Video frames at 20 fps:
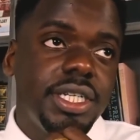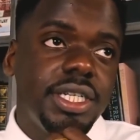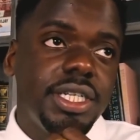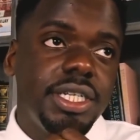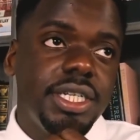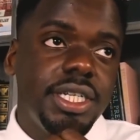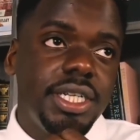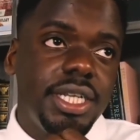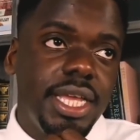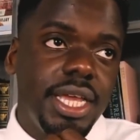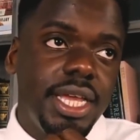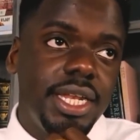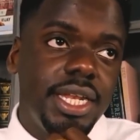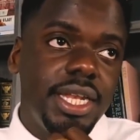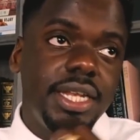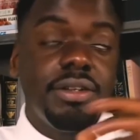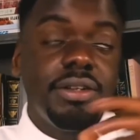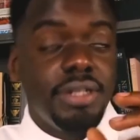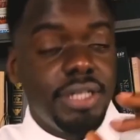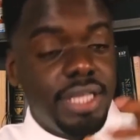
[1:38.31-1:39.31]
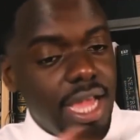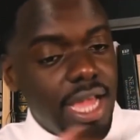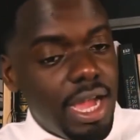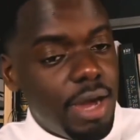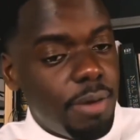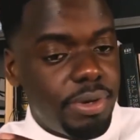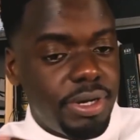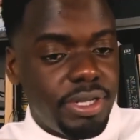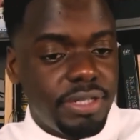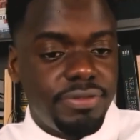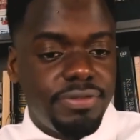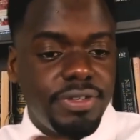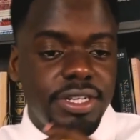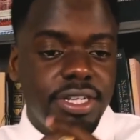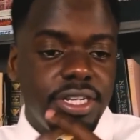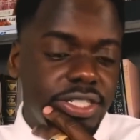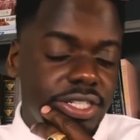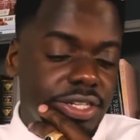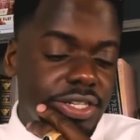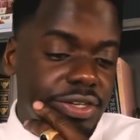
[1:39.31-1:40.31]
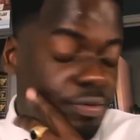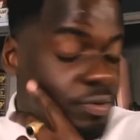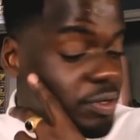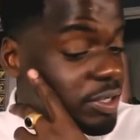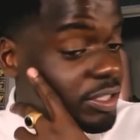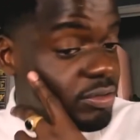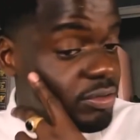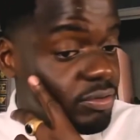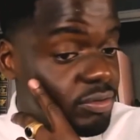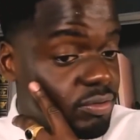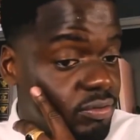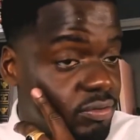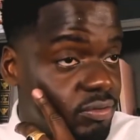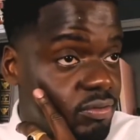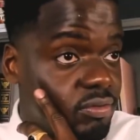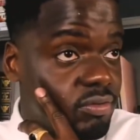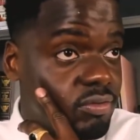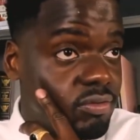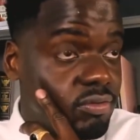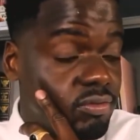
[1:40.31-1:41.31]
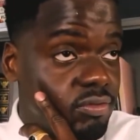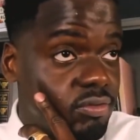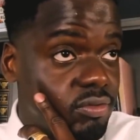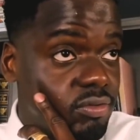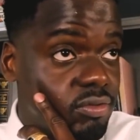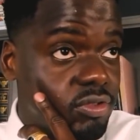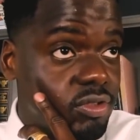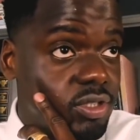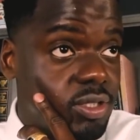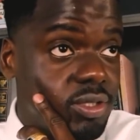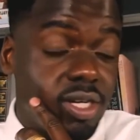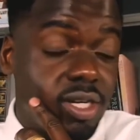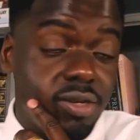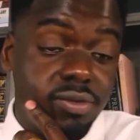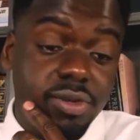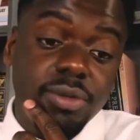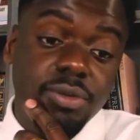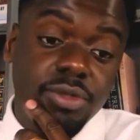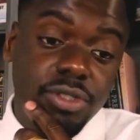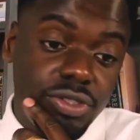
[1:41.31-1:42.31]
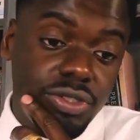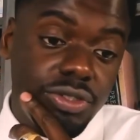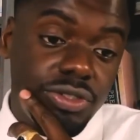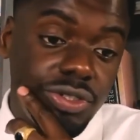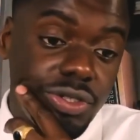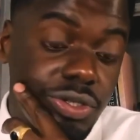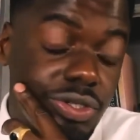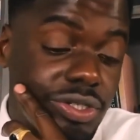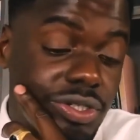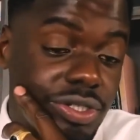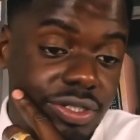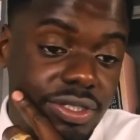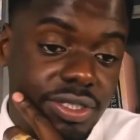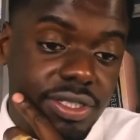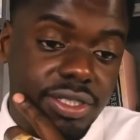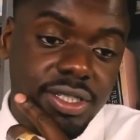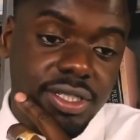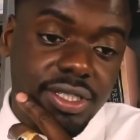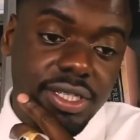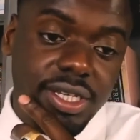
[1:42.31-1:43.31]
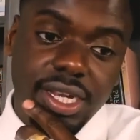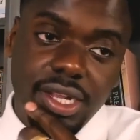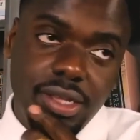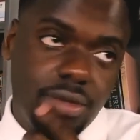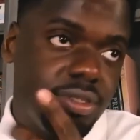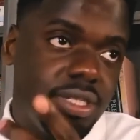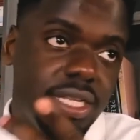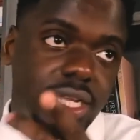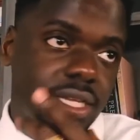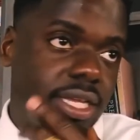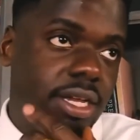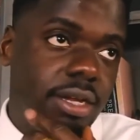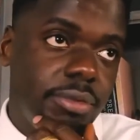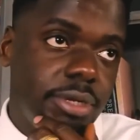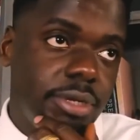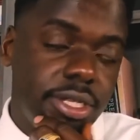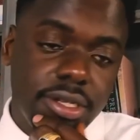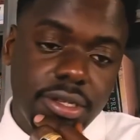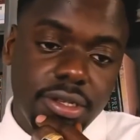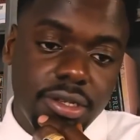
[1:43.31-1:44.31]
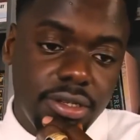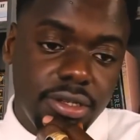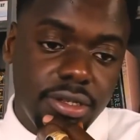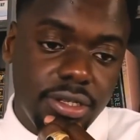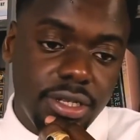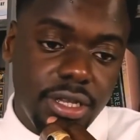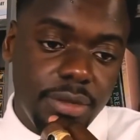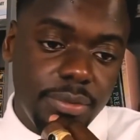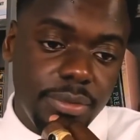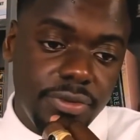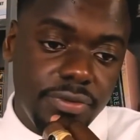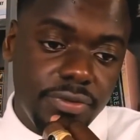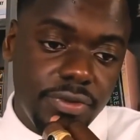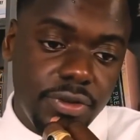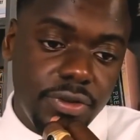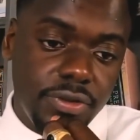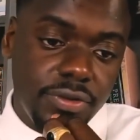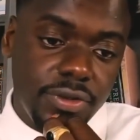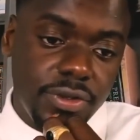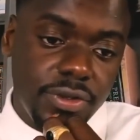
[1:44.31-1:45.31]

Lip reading: Then Get Out Press finished, and the first script I read was Judas. And I was like, yeah, I'm in. Yeah, I'm involved.